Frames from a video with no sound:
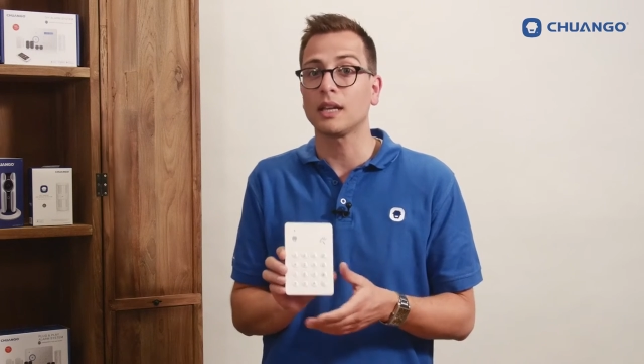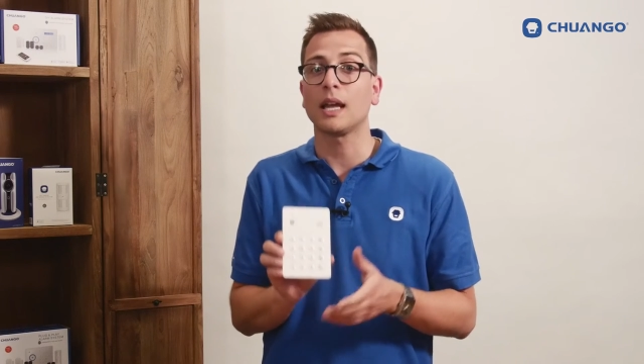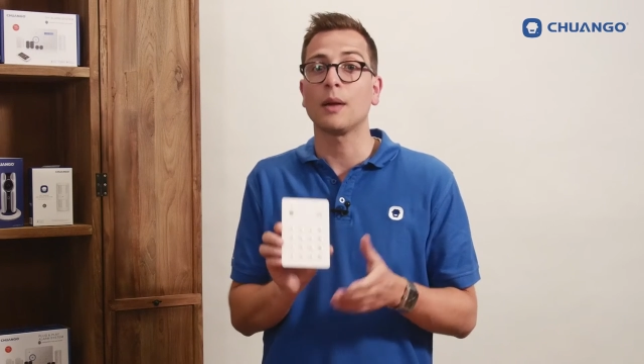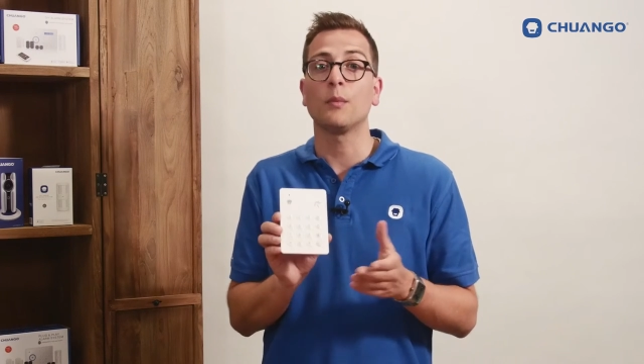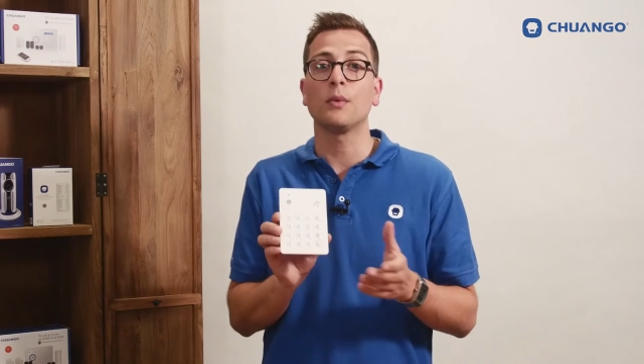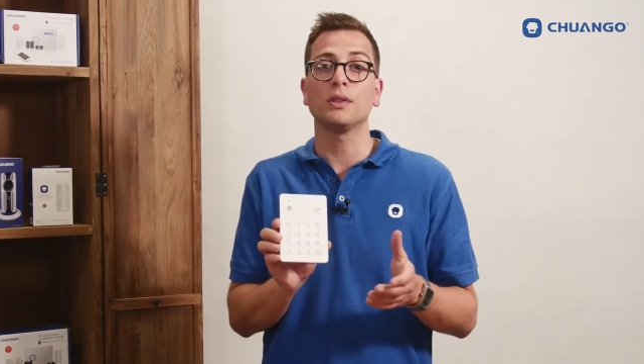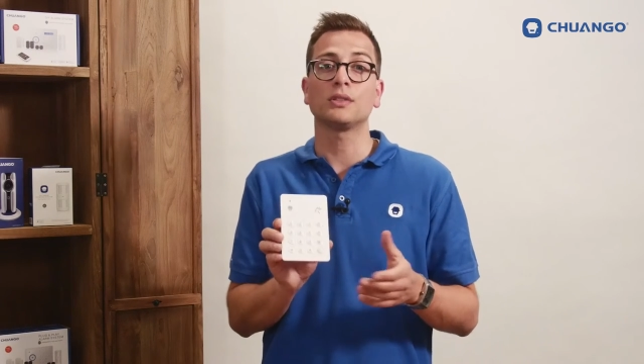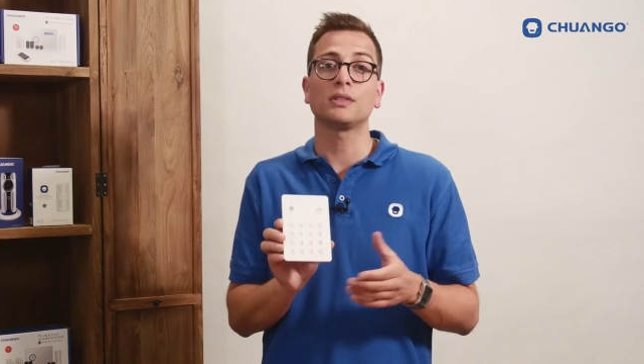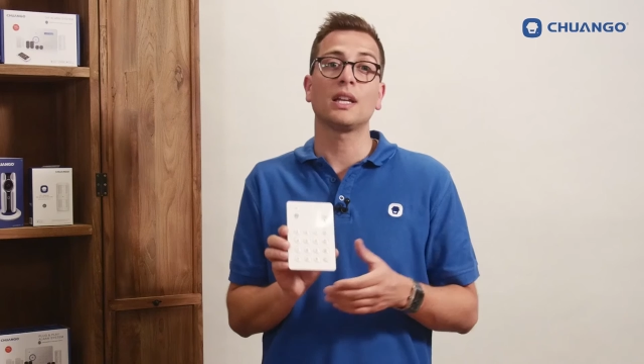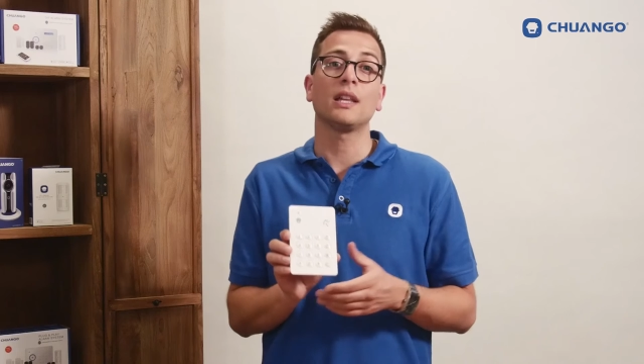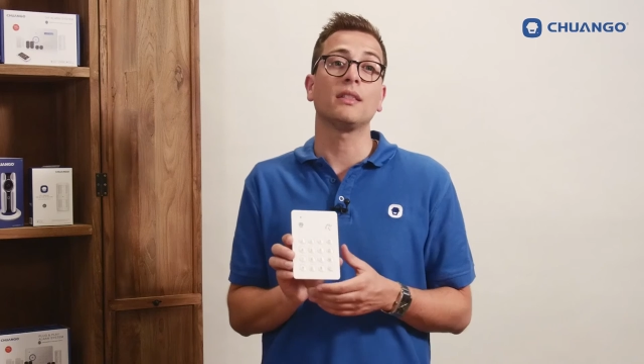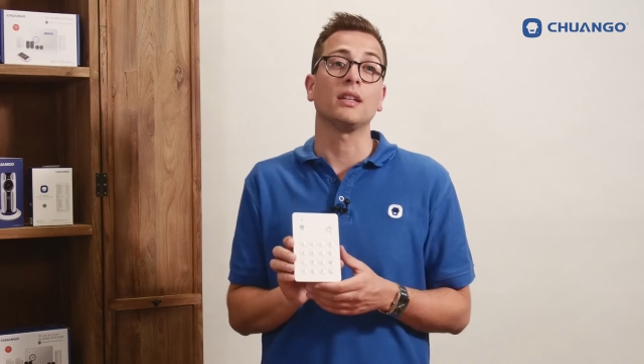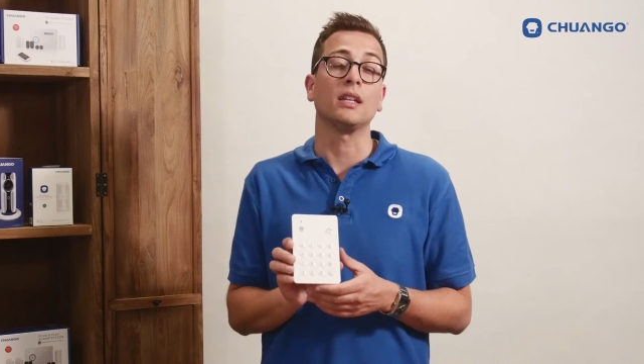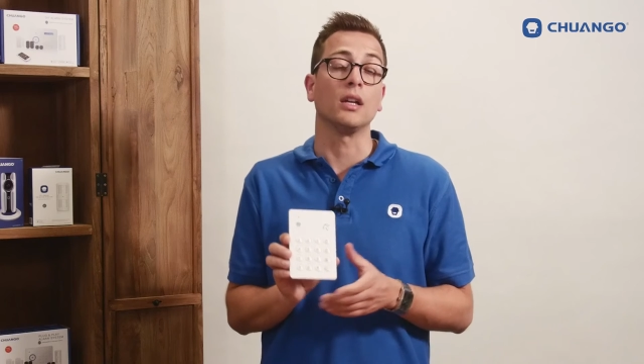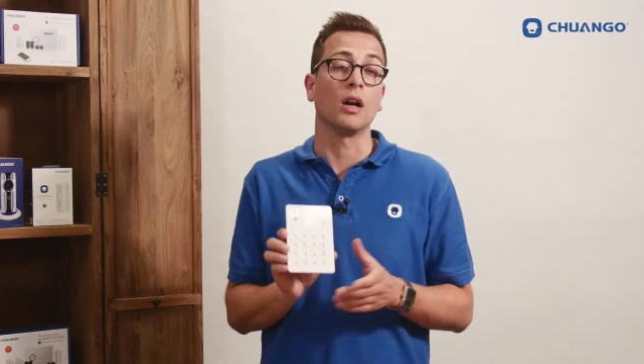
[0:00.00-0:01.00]
and will
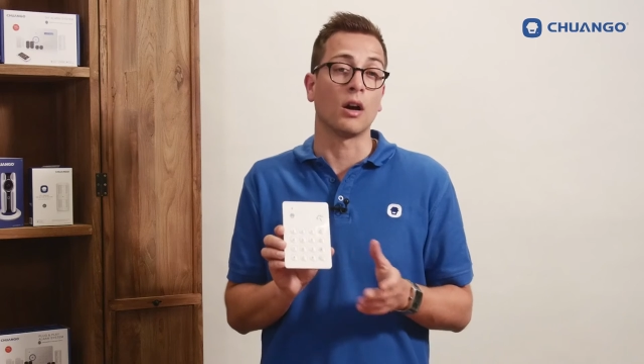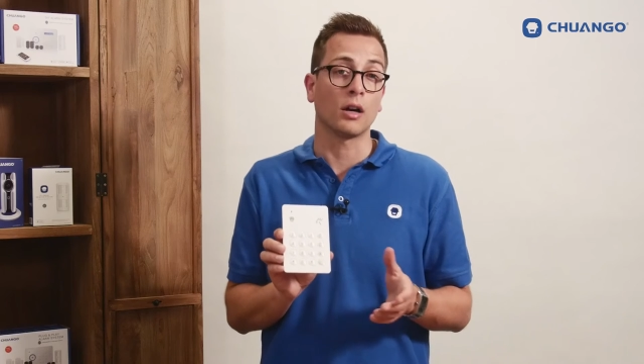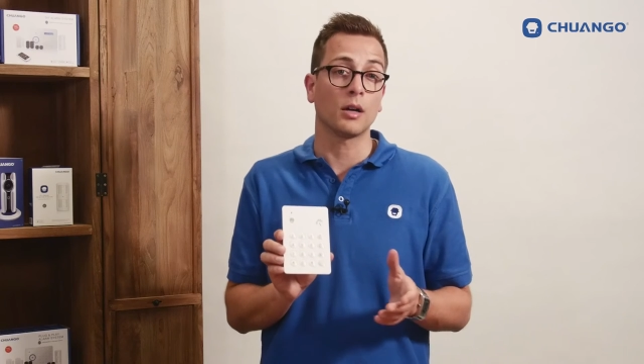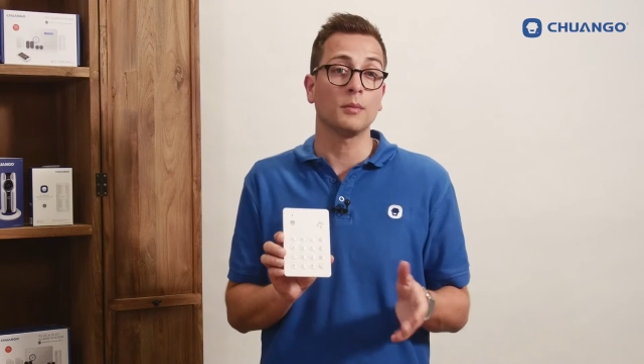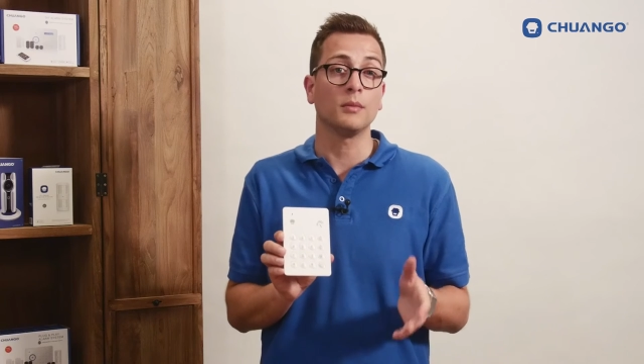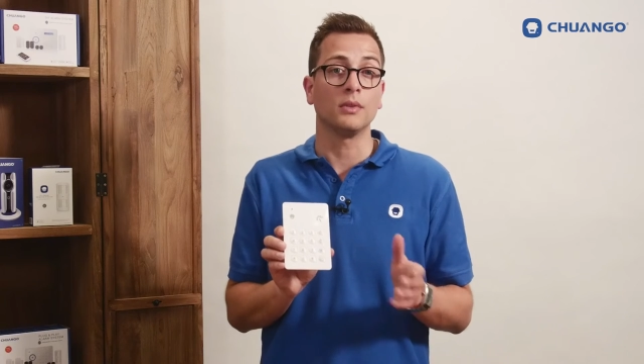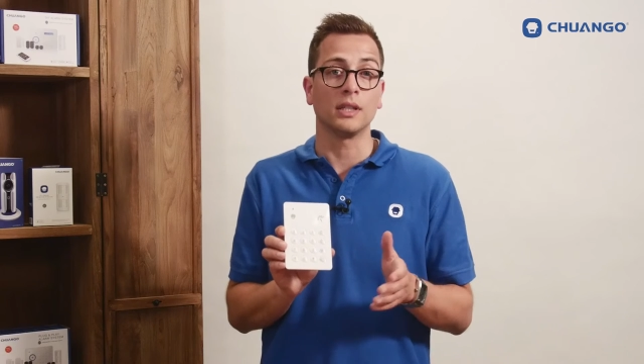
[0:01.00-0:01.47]
send the ARM,